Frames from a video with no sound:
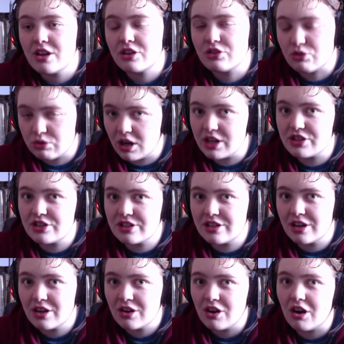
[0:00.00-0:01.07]
crushed
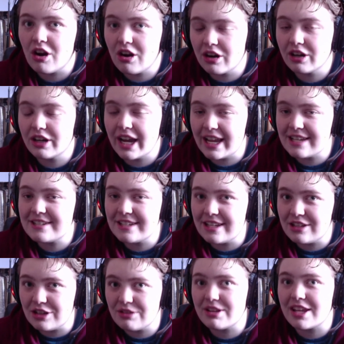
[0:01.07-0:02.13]
our AC
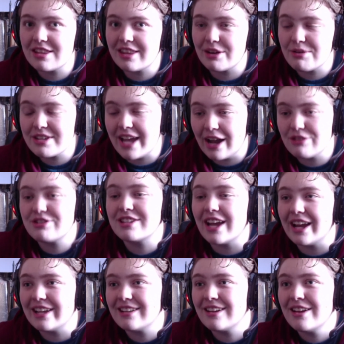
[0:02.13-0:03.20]
unit that was outside.